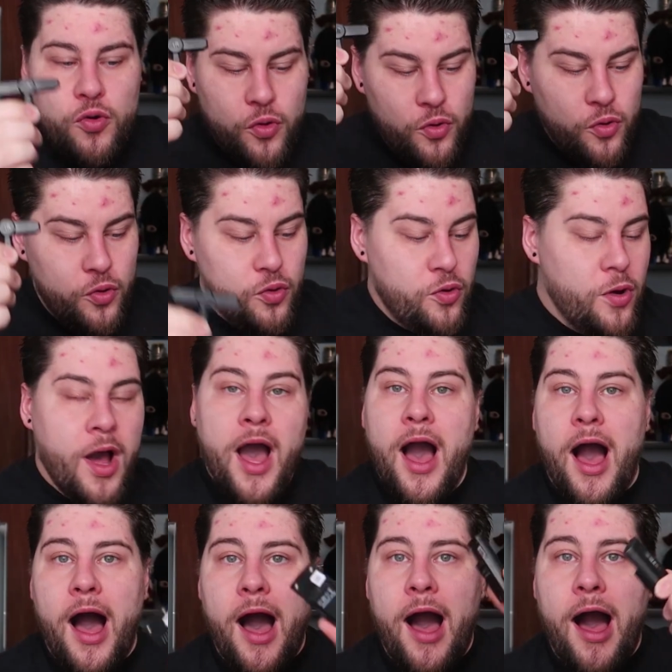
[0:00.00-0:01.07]
ooh,
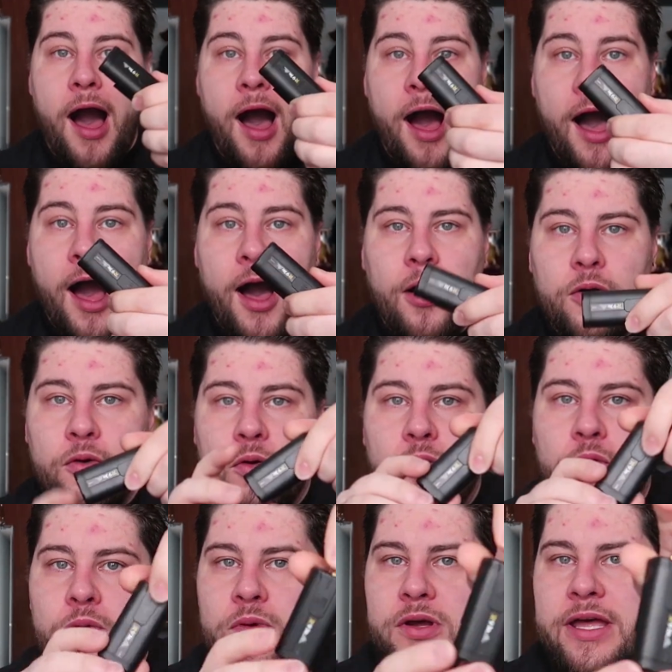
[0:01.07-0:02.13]

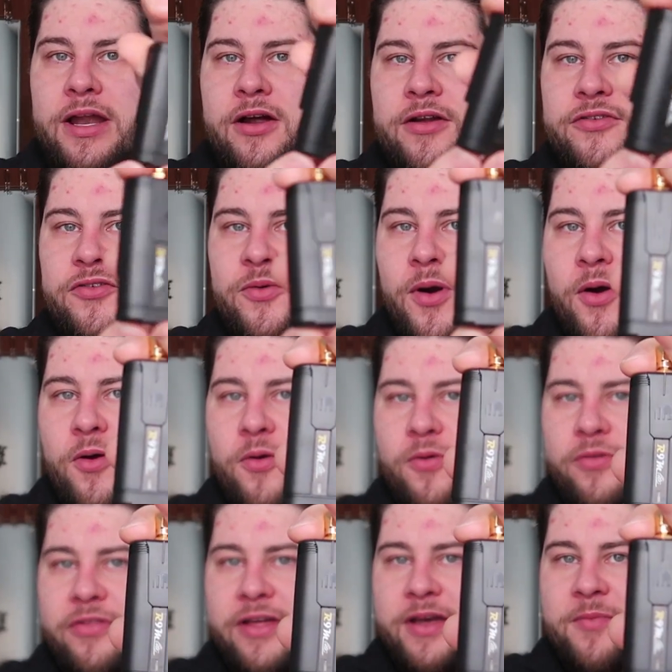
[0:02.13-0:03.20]
ooh. We'll get on to a
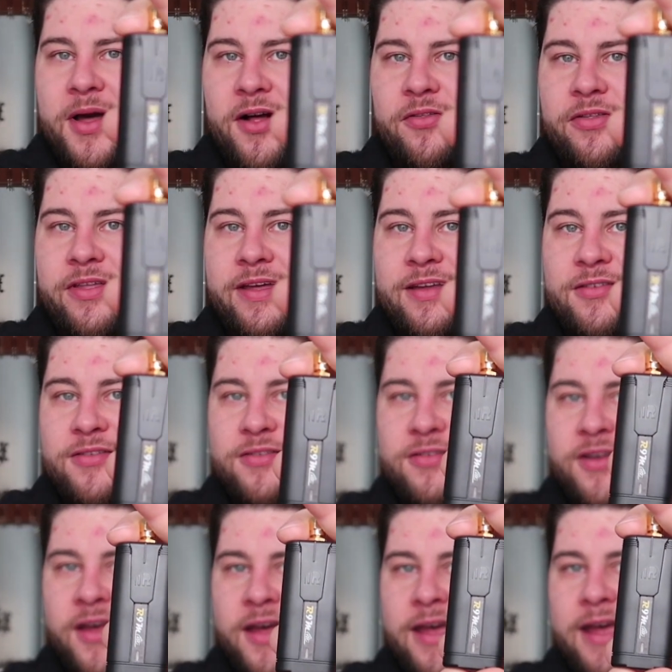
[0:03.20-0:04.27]
whole thing about
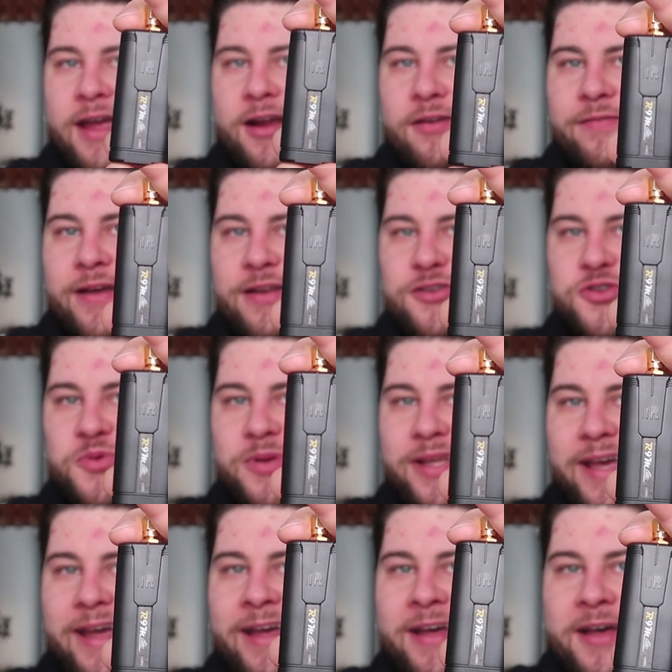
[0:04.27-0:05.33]
this here
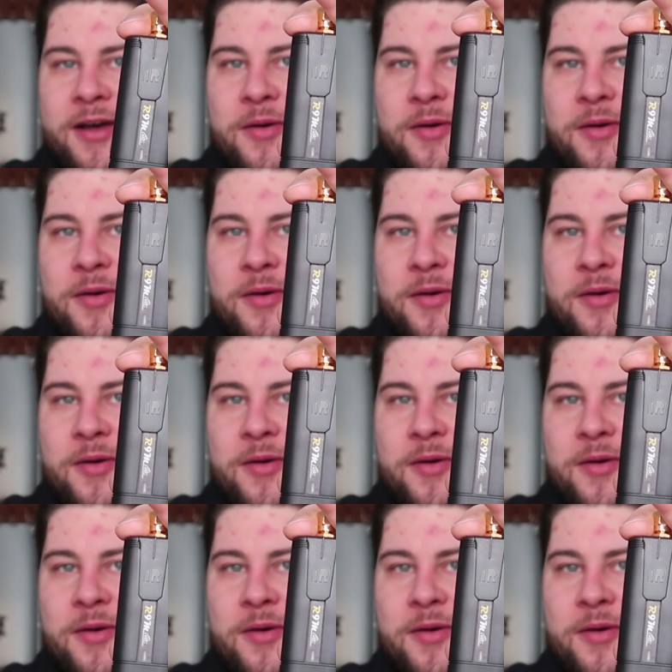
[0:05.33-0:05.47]
eventually.